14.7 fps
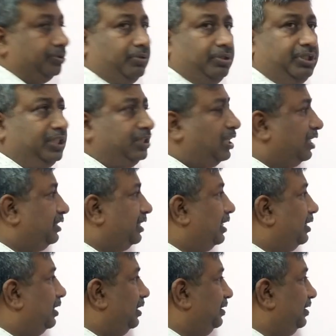So these are
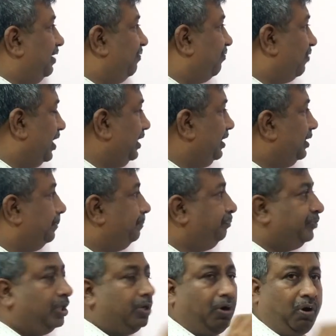the different
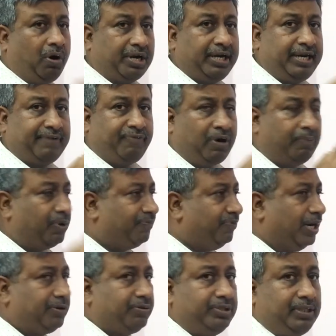organic form of
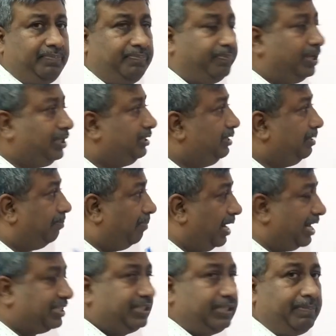nitrogen, but the
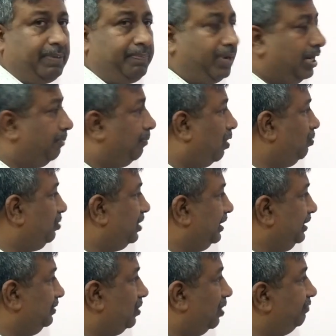maximum amount
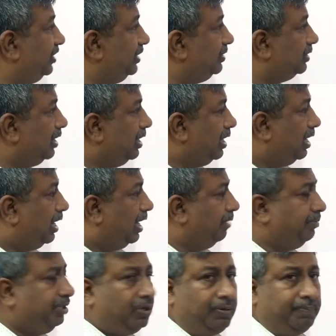is of this
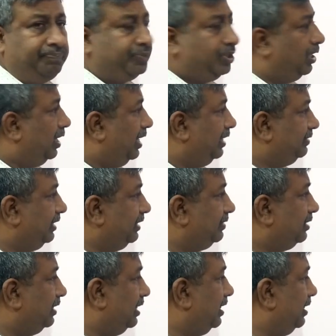amino
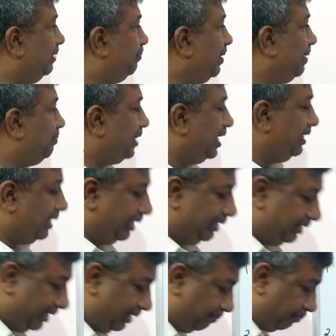acids, peptide and the